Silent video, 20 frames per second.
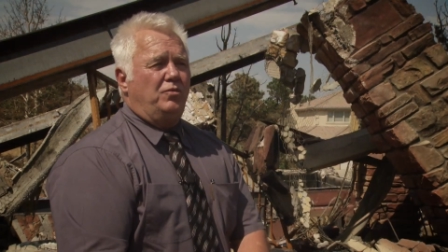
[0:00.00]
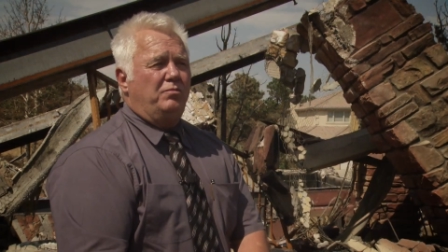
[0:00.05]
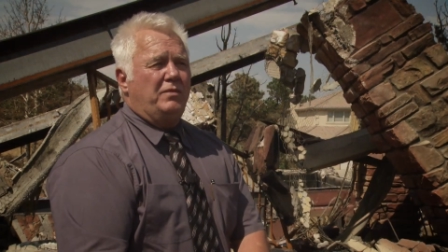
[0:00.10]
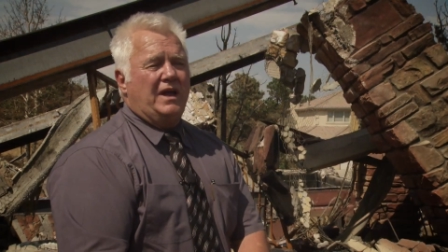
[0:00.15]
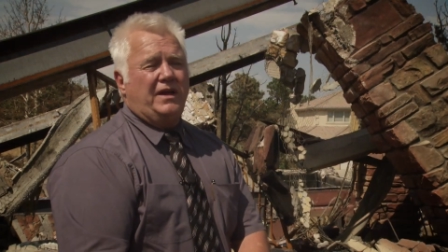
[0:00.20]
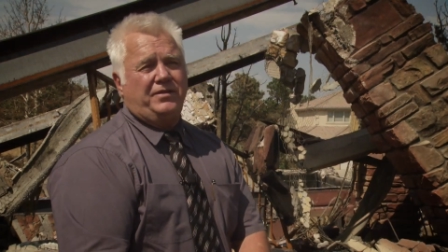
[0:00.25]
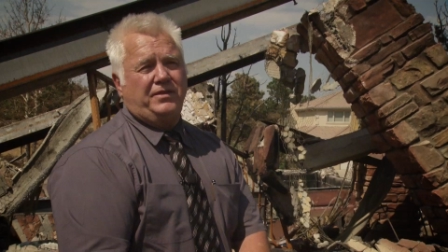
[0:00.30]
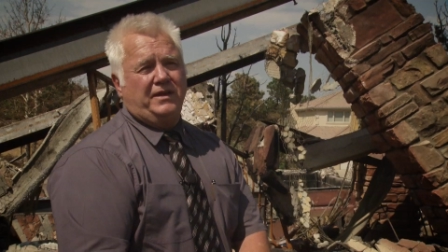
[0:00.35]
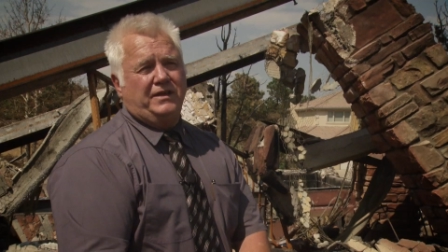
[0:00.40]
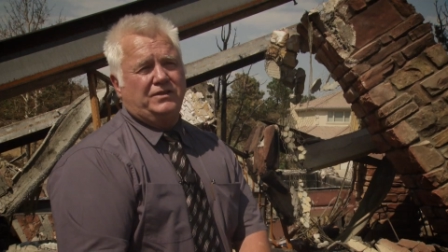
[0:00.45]

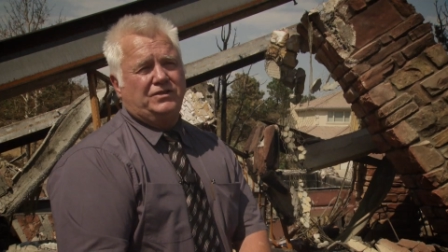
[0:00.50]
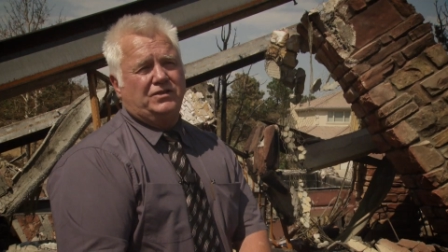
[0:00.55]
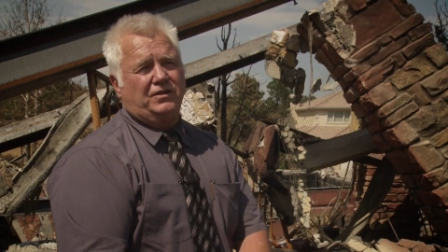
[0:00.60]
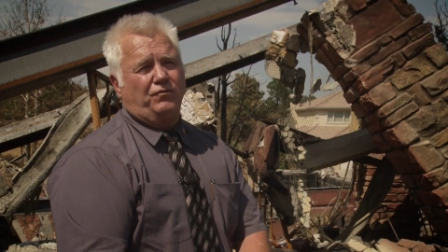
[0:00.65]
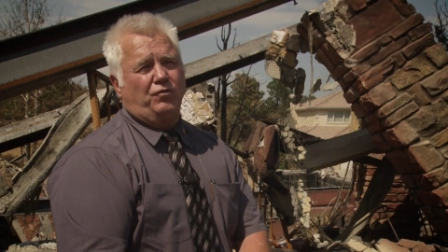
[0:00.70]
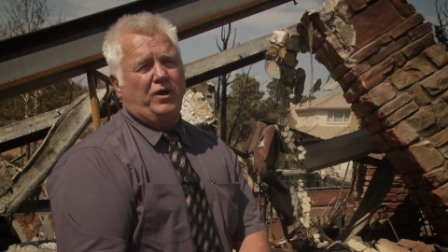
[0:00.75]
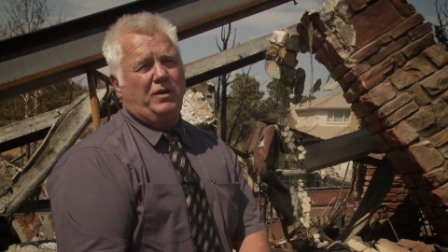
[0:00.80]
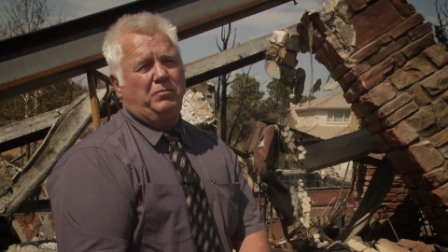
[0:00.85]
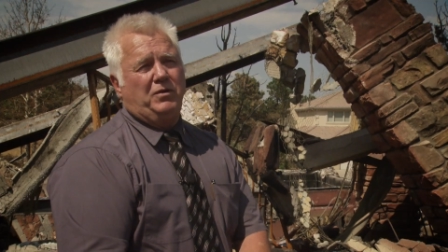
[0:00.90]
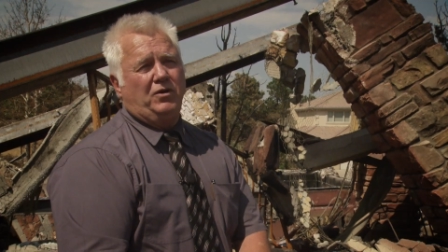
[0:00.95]
methods
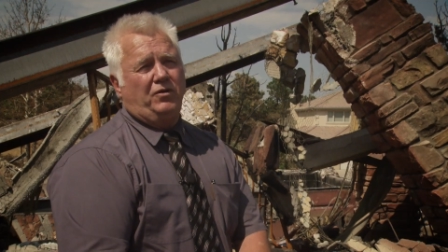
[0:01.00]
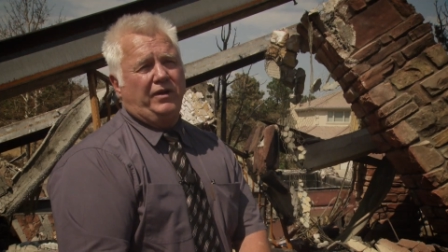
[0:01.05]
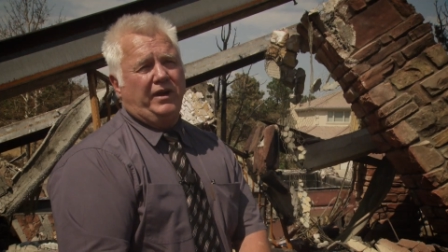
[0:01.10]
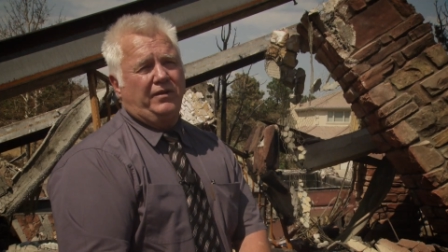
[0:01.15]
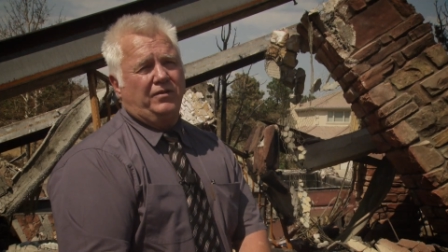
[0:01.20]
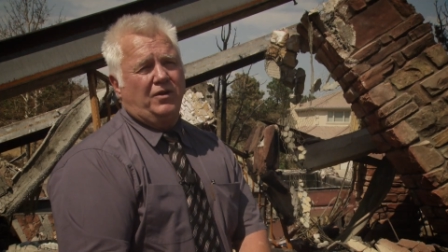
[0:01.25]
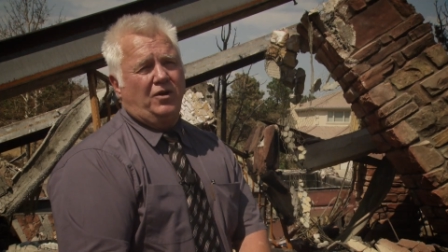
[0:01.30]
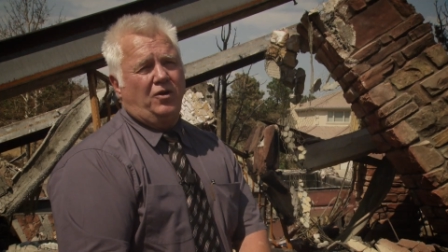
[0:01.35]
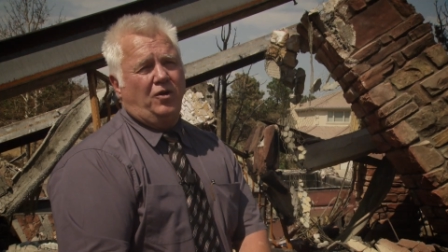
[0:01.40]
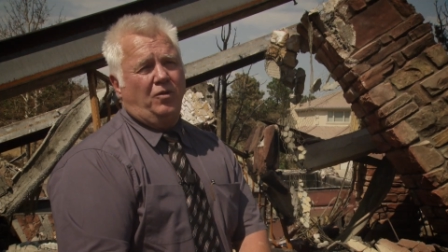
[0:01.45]
of
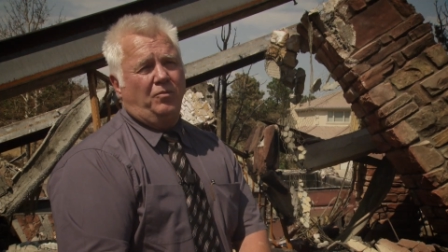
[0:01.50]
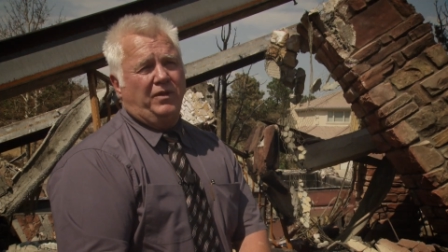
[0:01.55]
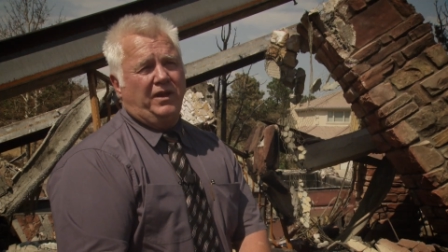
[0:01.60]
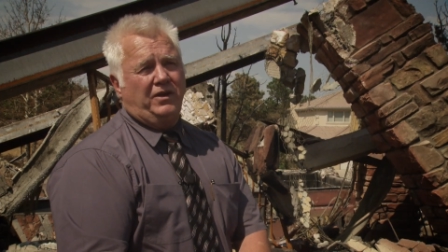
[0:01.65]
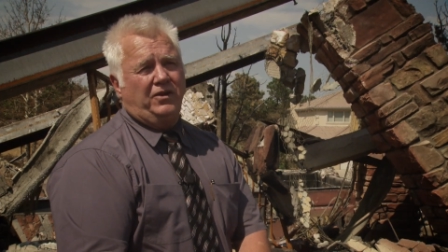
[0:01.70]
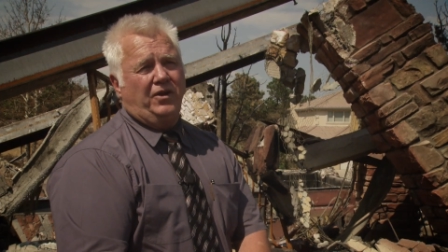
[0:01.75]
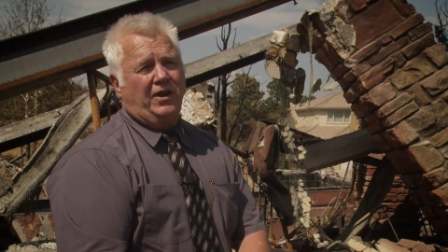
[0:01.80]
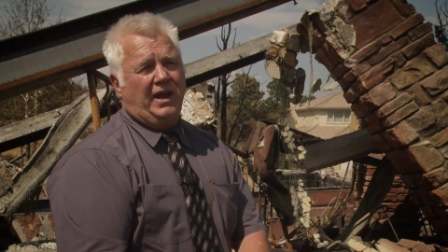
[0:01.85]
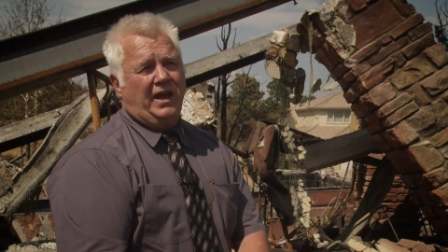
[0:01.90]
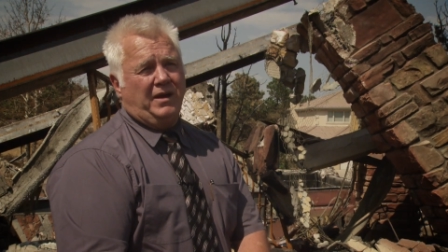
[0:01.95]
rebuilding the home
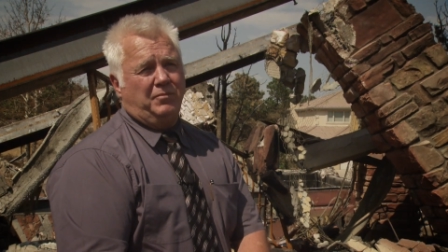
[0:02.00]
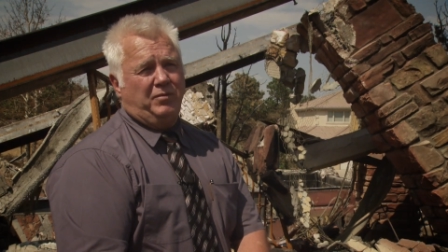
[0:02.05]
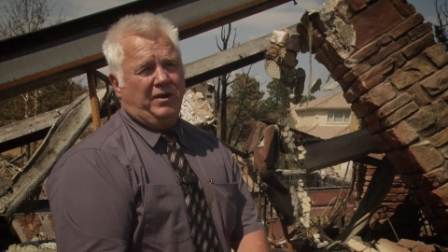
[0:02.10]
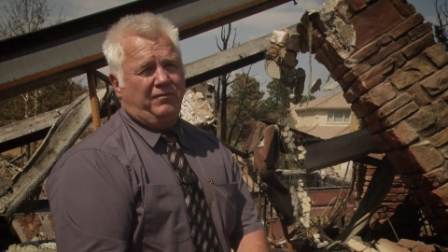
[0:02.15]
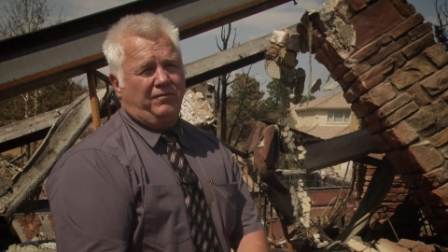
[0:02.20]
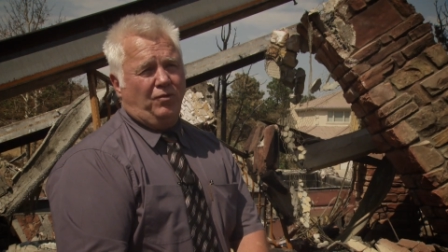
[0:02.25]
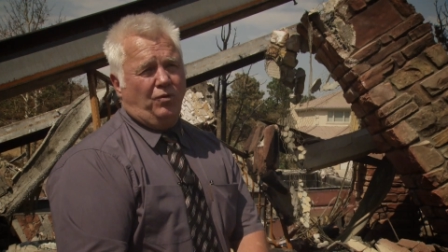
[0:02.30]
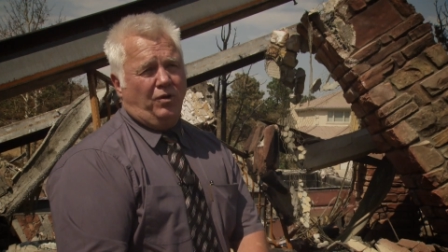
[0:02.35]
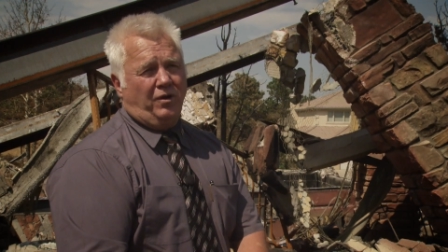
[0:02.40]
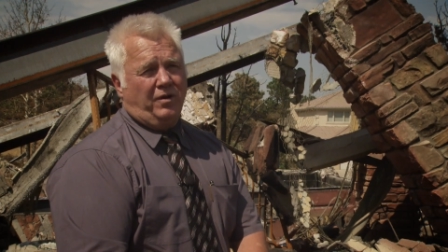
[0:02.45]
that you had
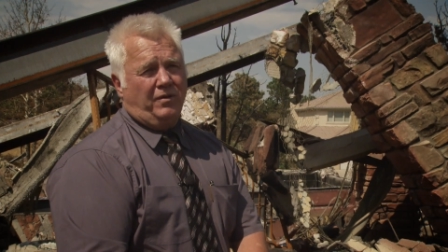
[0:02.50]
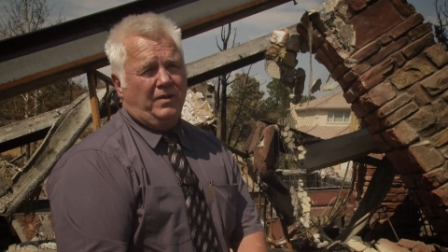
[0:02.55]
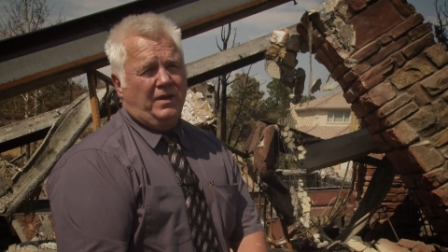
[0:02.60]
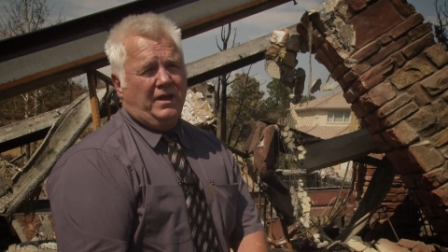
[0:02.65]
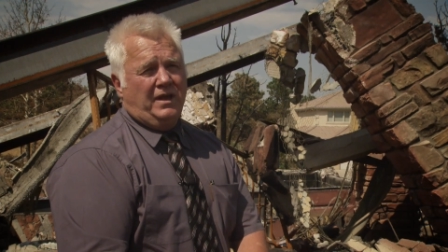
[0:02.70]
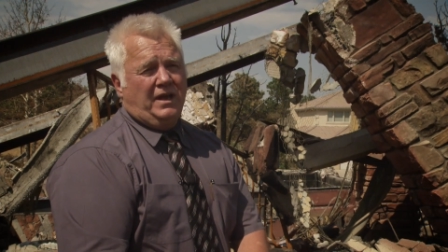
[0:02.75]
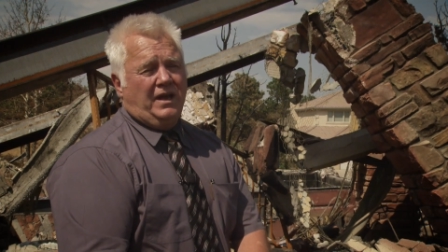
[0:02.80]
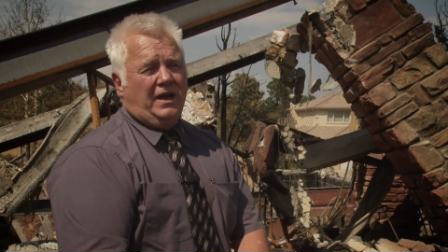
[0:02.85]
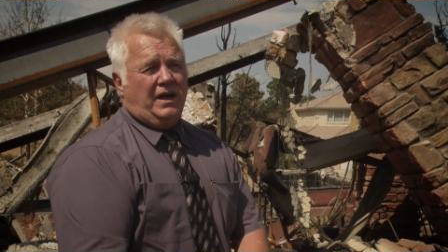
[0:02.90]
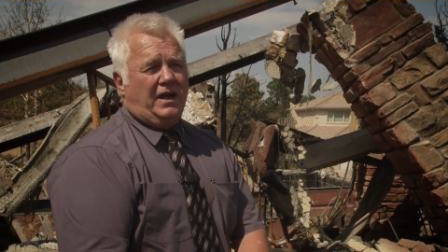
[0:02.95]
before.
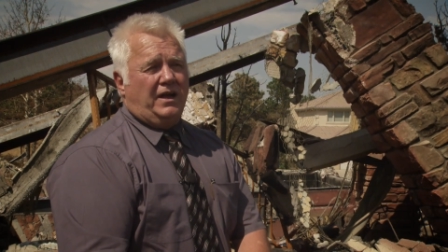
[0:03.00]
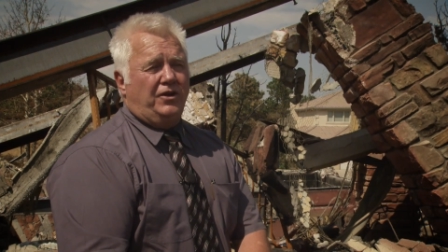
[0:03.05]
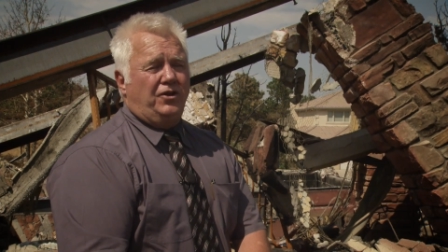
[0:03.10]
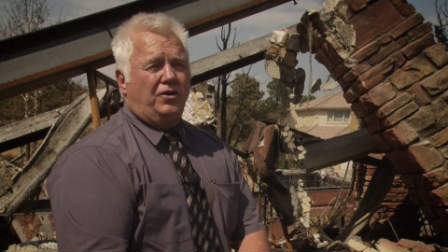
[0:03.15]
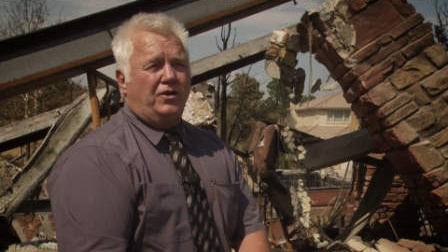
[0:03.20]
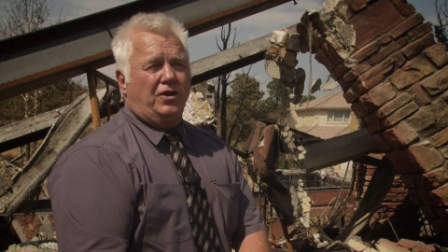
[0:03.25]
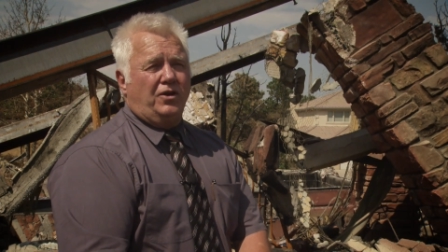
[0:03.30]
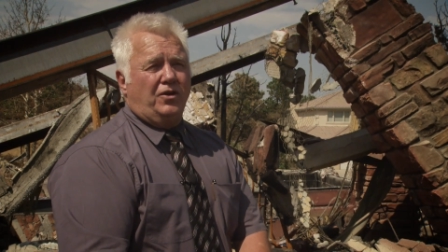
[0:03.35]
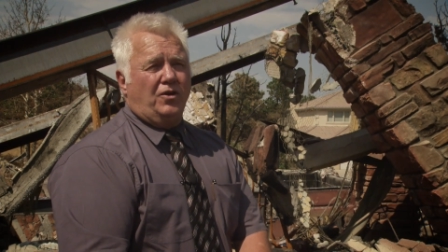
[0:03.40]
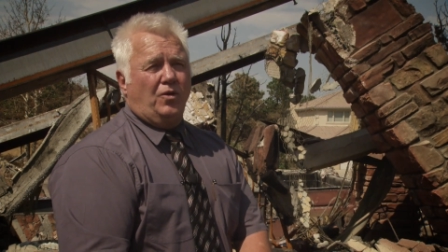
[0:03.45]

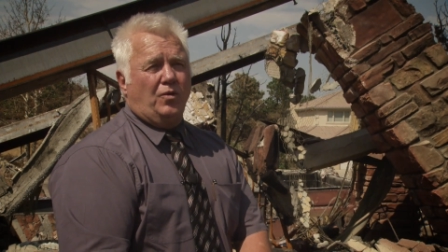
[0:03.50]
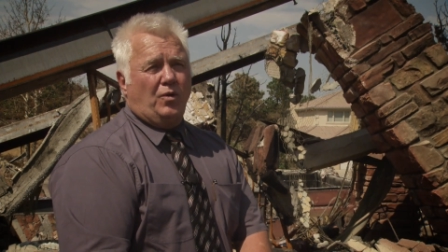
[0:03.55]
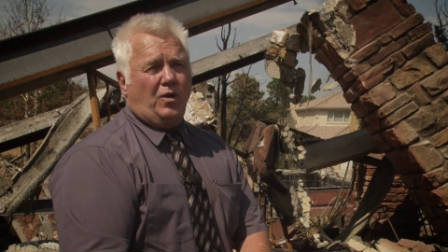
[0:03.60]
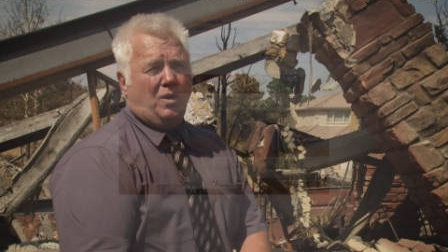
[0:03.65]
You can go to